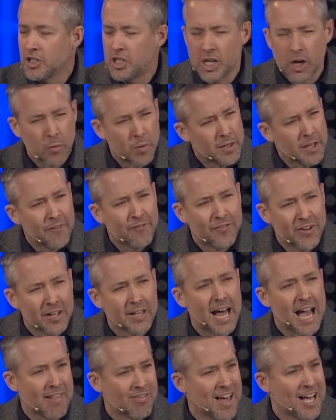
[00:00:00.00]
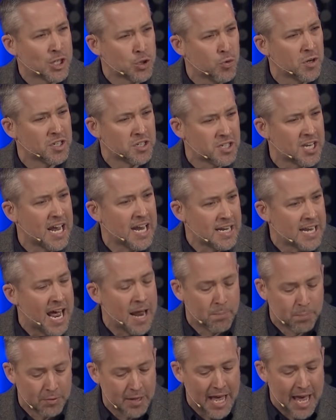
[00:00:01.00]
Do you really feel like that's what Satan
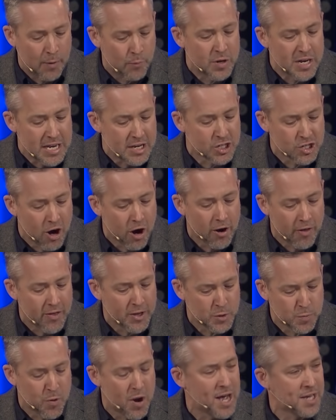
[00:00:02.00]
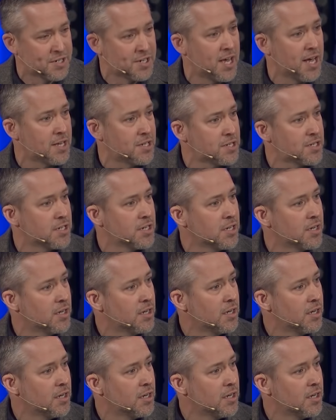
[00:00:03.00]
had planned when he started this process?